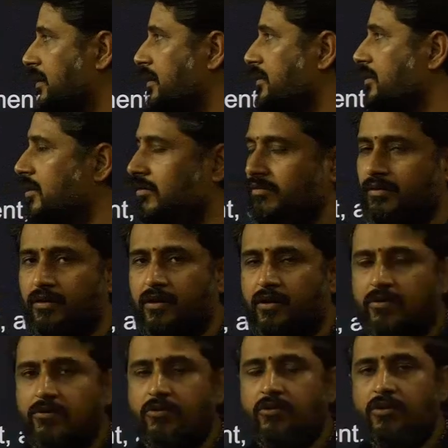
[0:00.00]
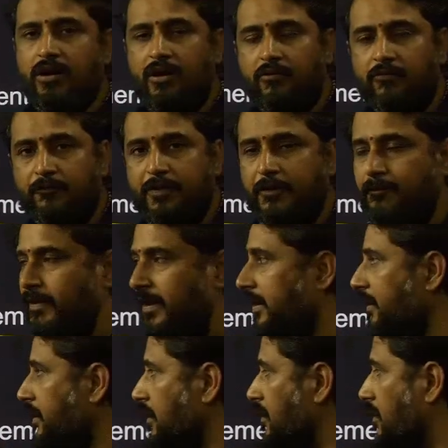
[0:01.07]
Now, who have
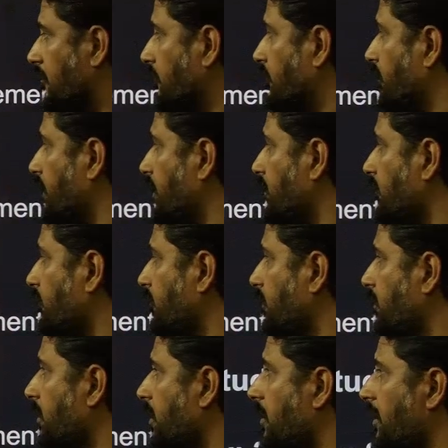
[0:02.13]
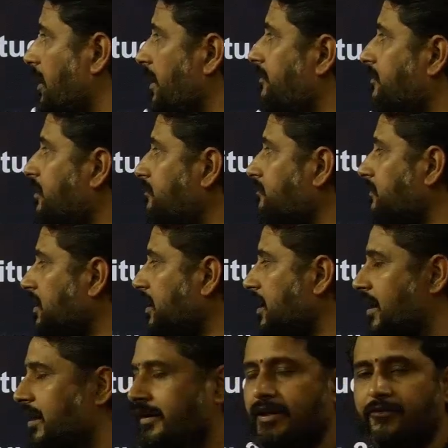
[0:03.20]
prepared well for exam,
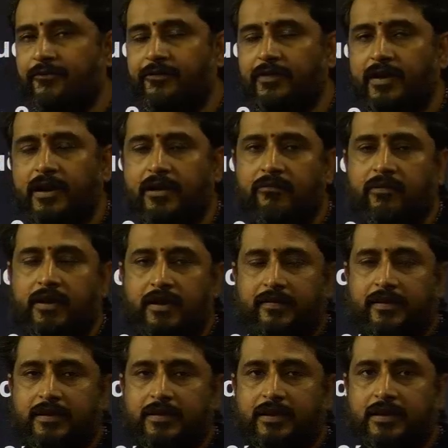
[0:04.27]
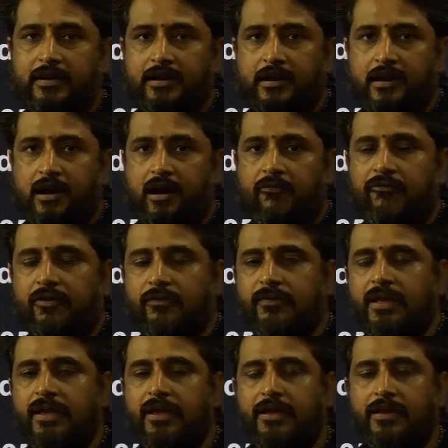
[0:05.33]
definitely we can say that from
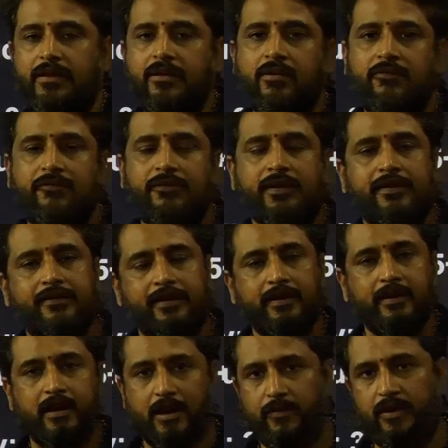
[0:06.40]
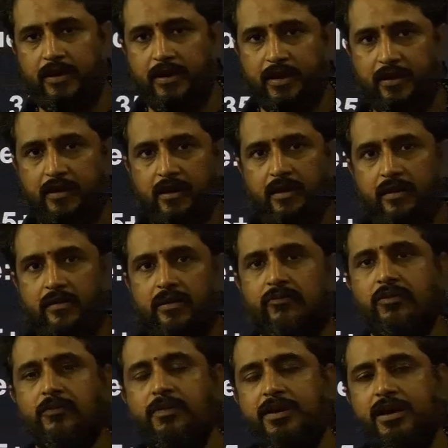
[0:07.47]
the area of reasoning ability, they
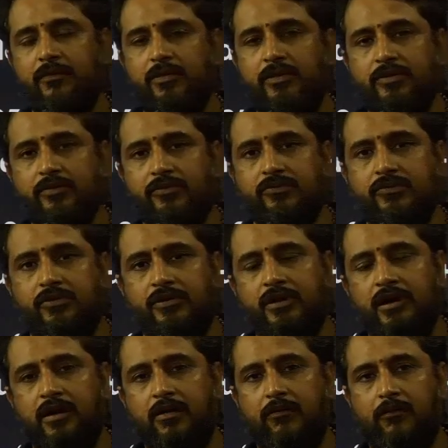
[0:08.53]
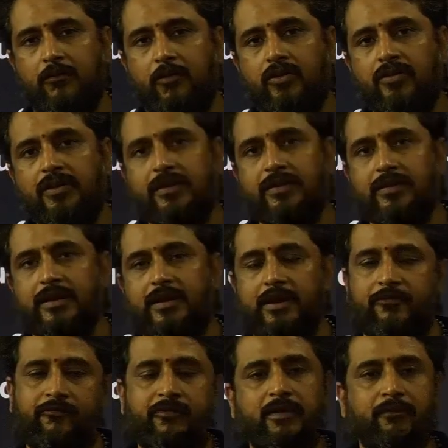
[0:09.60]
would be able to score more than
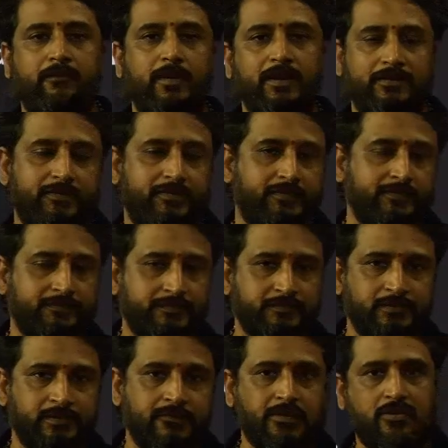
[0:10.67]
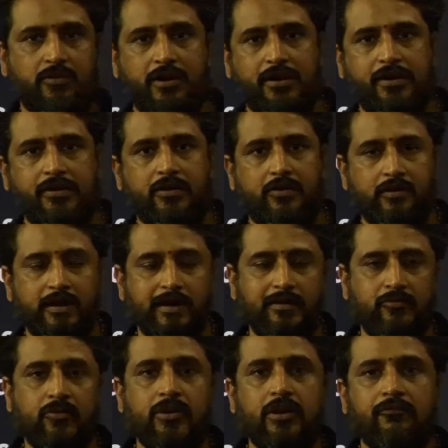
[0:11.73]
35 plus without any doubt in
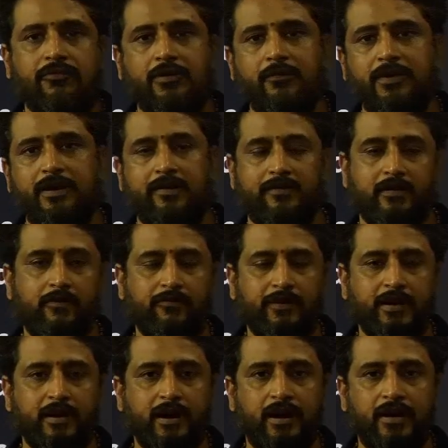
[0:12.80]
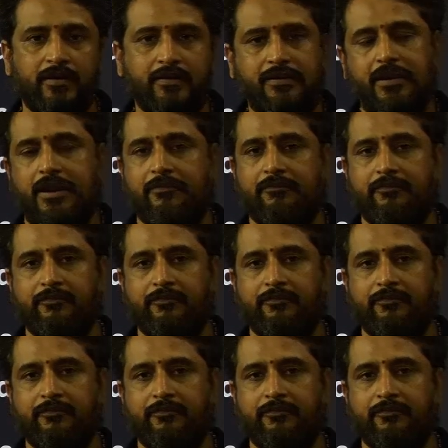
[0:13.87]
25 minutes of time,